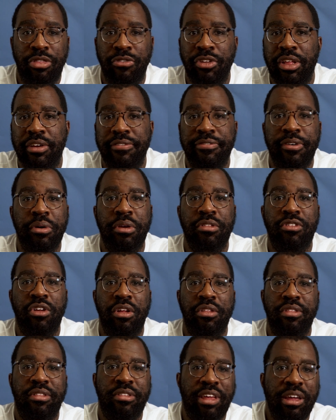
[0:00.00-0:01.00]
Thriller focuses
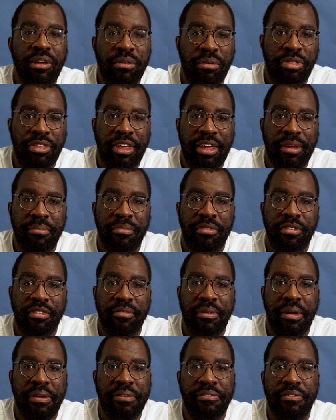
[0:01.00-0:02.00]
on single
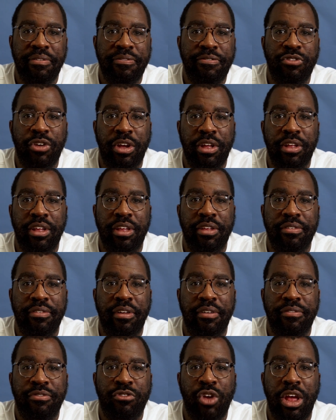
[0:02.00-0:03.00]
themes of
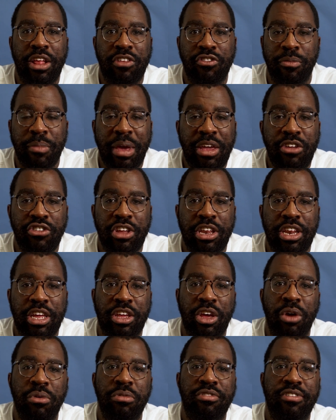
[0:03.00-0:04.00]
transformation,
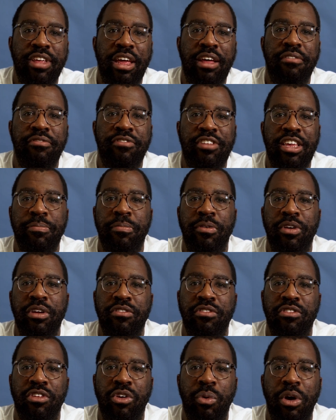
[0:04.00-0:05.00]
and Ghost delve deeper
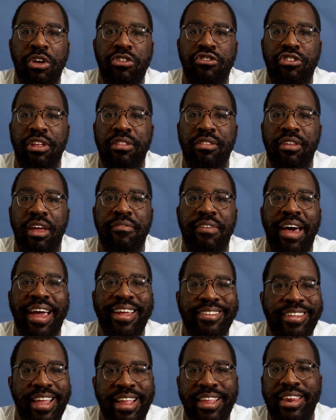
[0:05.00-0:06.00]
into the questions of
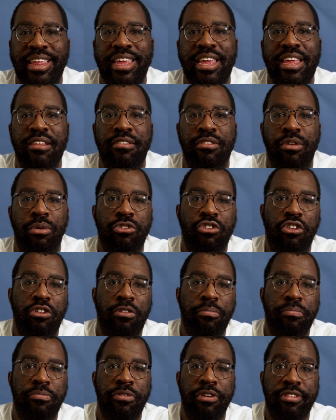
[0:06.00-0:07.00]
identity,
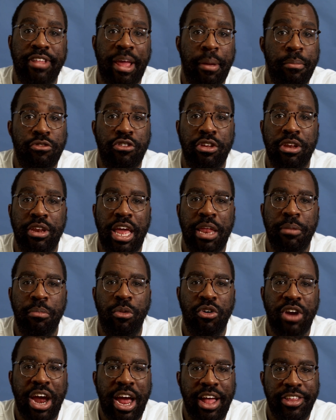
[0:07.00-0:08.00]
social perception, and
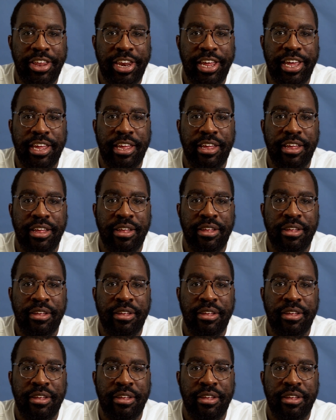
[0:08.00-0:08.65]
morality.